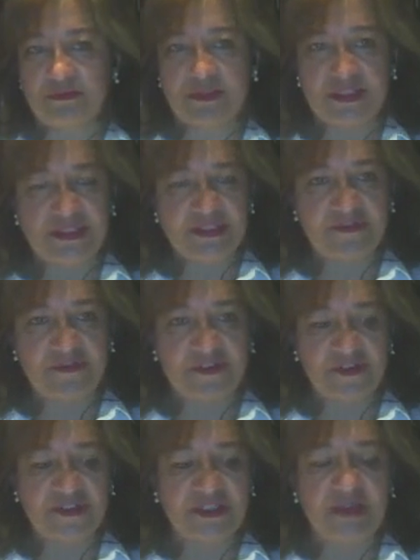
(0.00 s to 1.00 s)
this is the
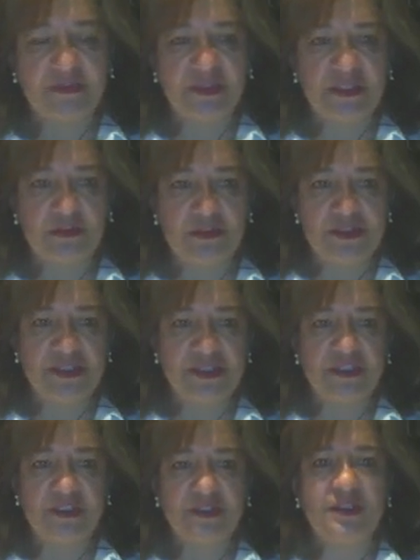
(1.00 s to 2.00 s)
first time that you
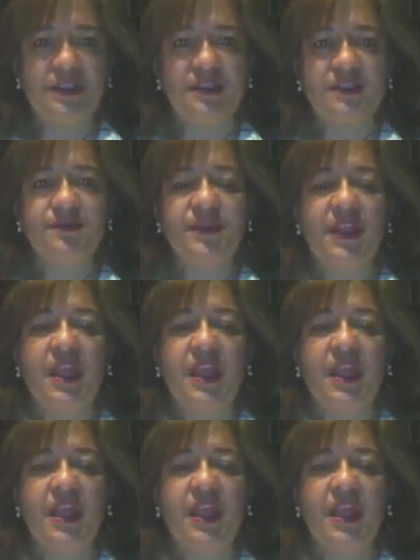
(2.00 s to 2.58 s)
listen to this,